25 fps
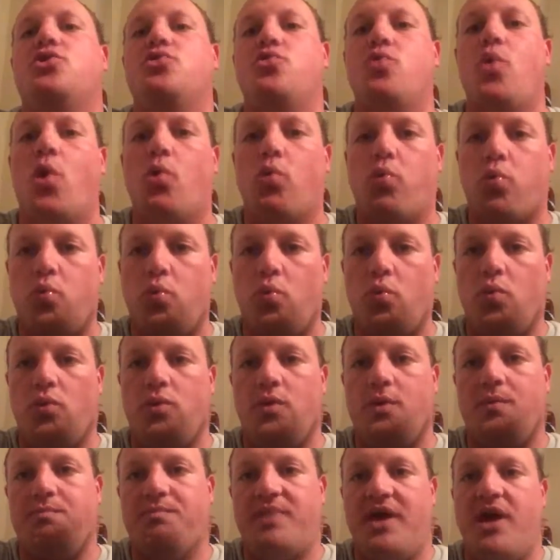to
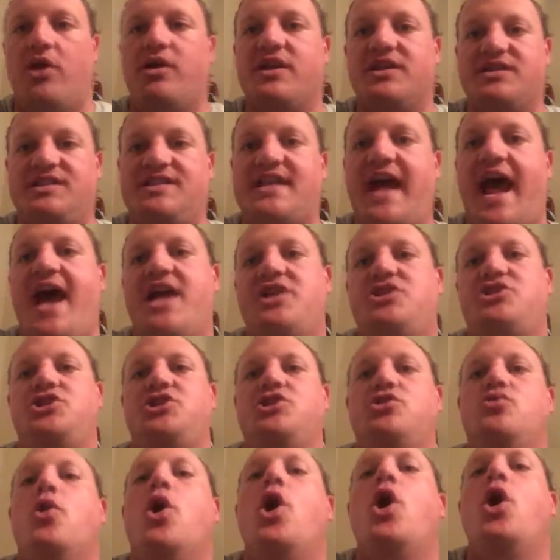build a
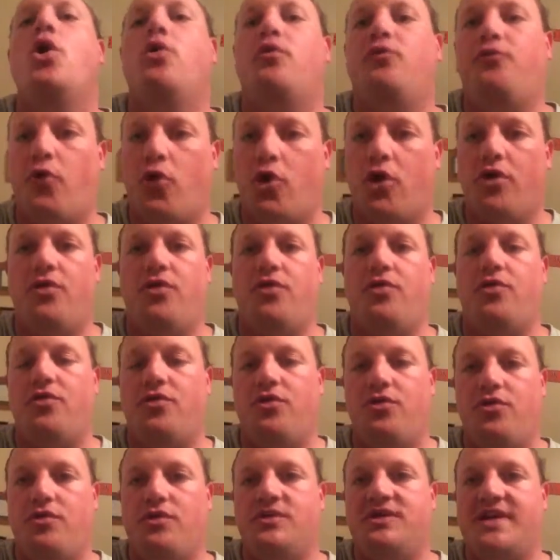statue
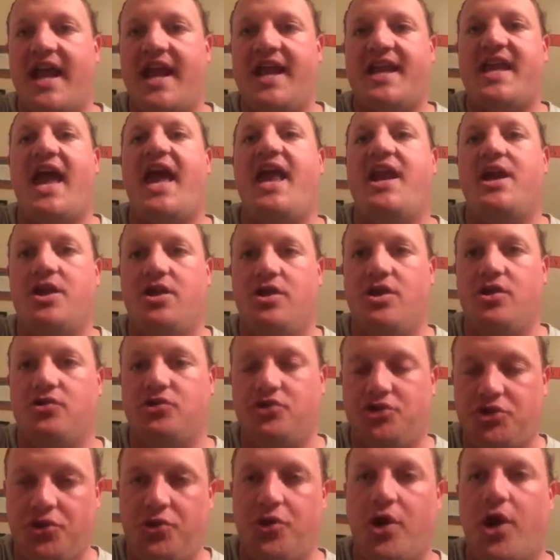dedicated to
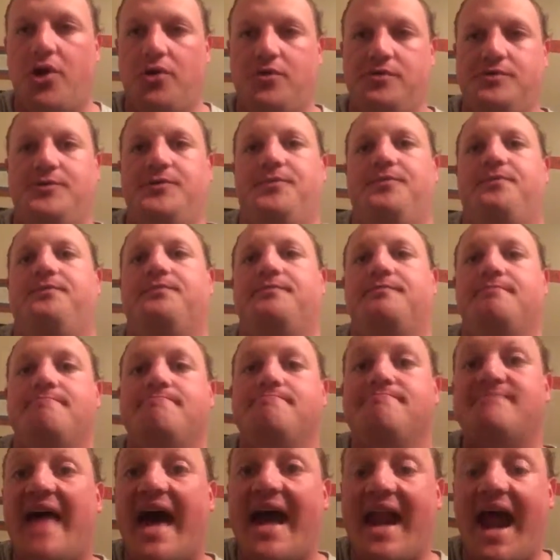those two girls.
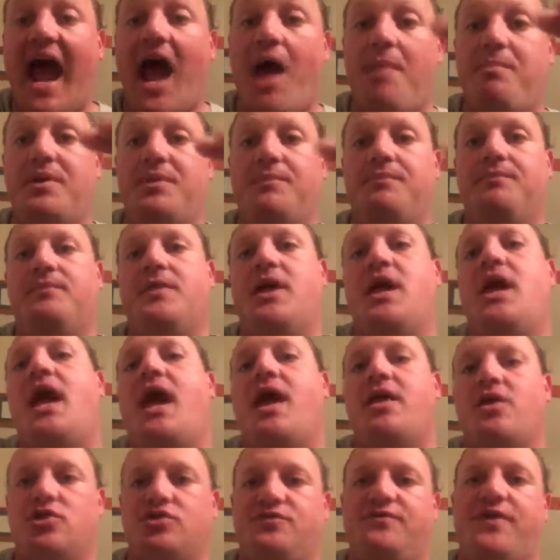That happened.
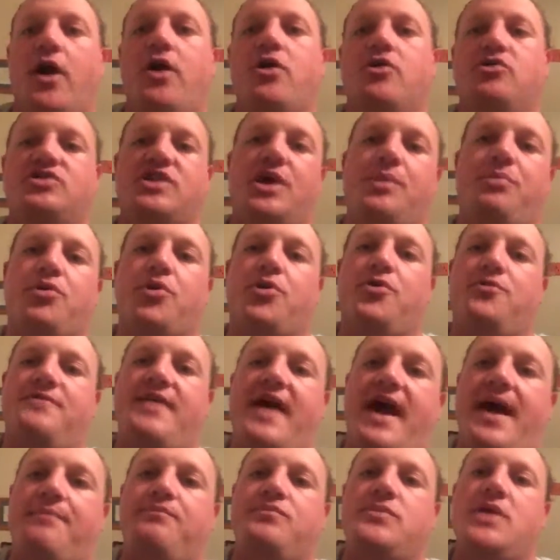And there's photos that prove
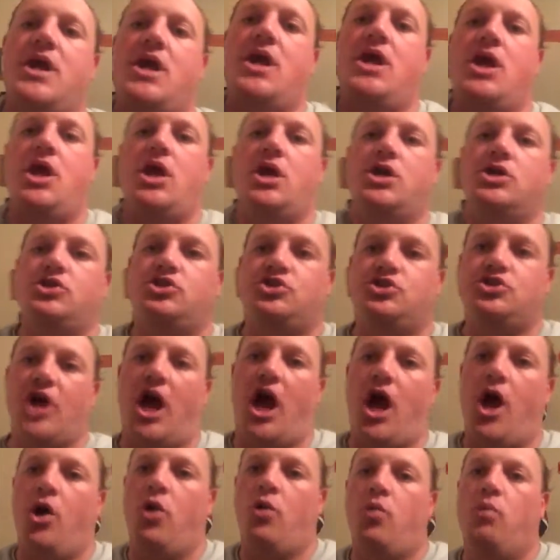that.
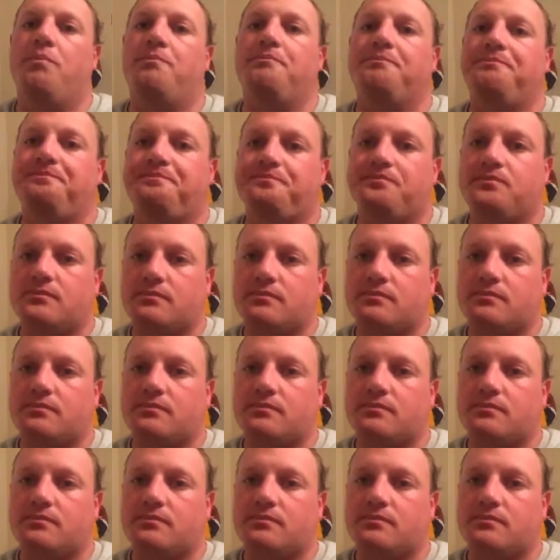So,